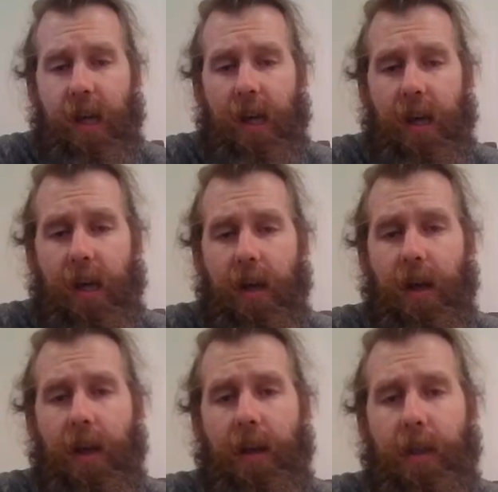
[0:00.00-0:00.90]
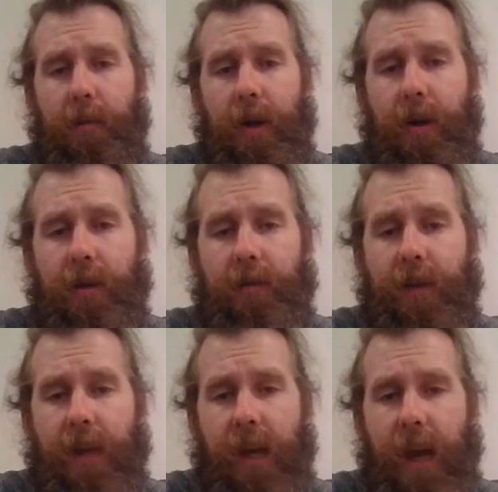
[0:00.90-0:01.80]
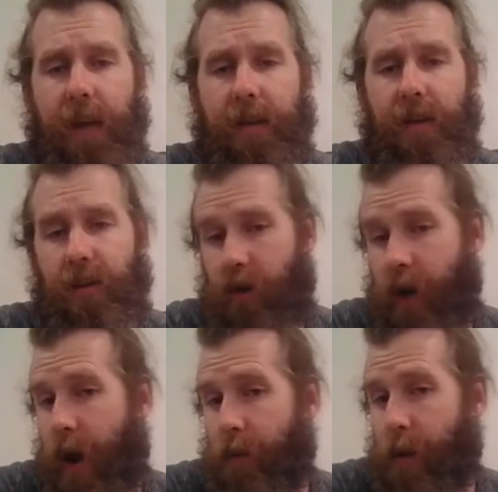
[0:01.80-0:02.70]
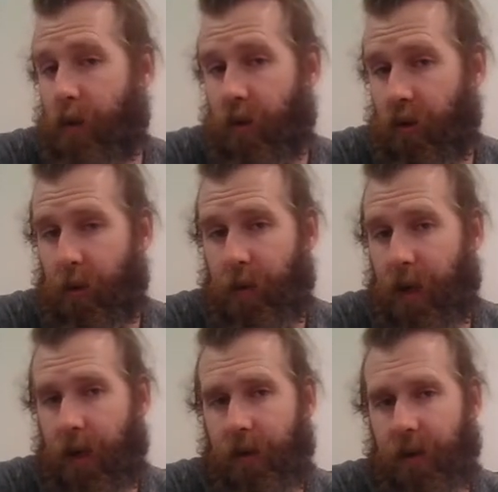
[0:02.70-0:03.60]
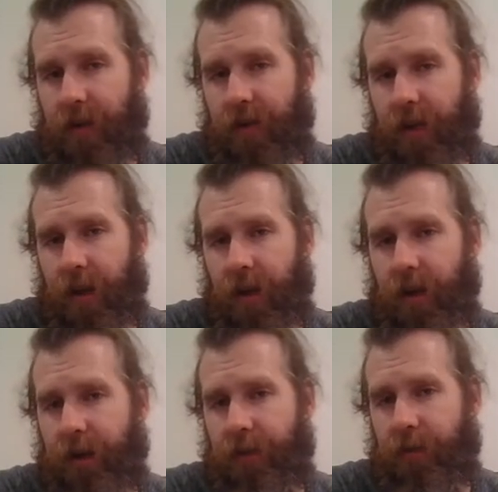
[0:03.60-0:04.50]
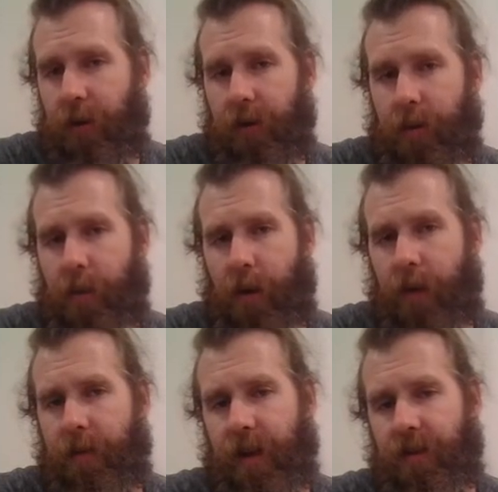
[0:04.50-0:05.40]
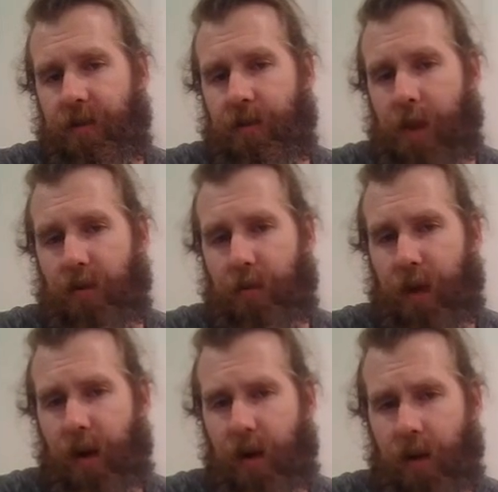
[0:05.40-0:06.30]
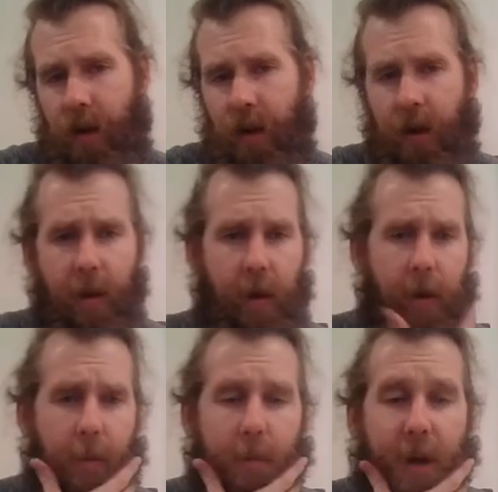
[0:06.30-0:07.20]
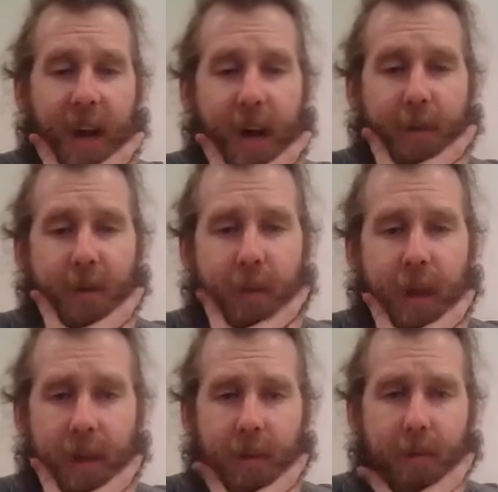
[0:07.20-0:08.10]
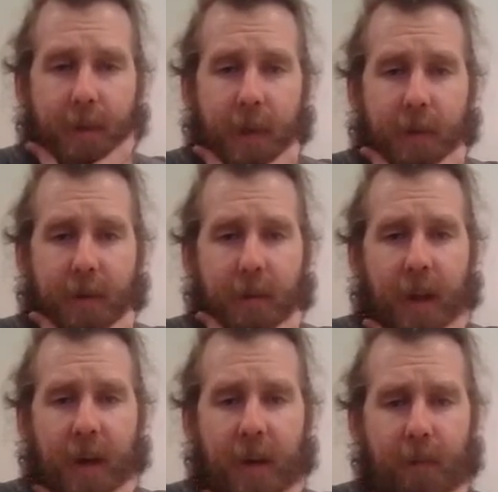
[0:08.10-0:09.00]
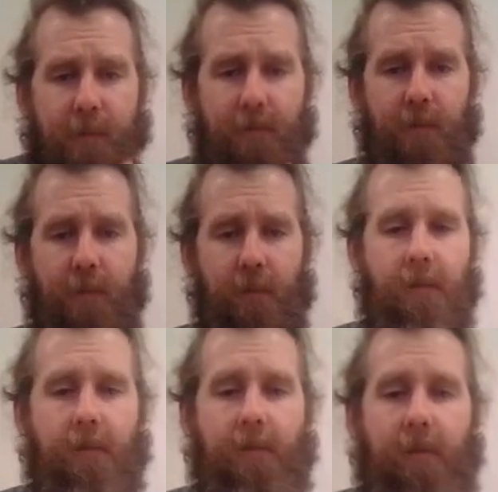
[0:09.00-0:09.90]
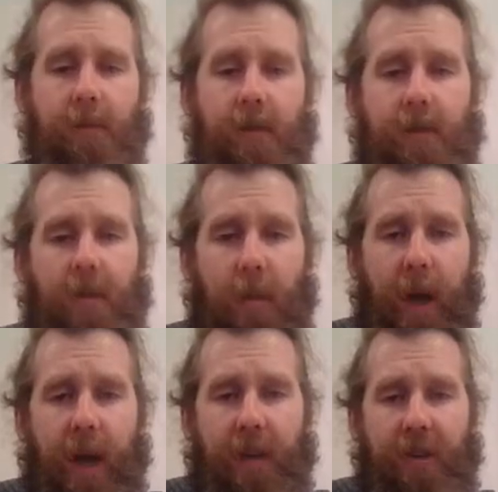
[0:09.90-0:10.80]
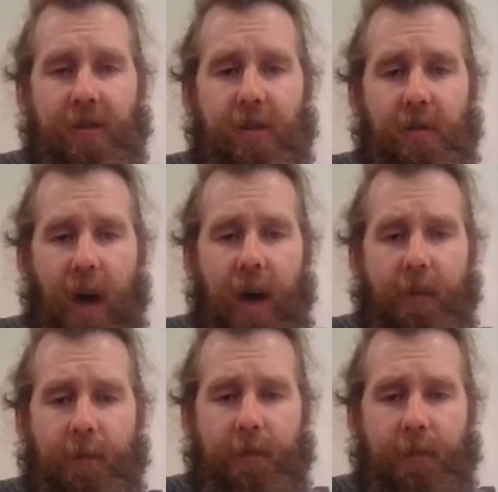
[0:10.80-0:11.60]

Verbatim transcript: Key, then we could have negated this trap, I'm assuming, unless he could have Ultimate Providence my spell. But uh, misplay. Big misplay there. So we gotta just survive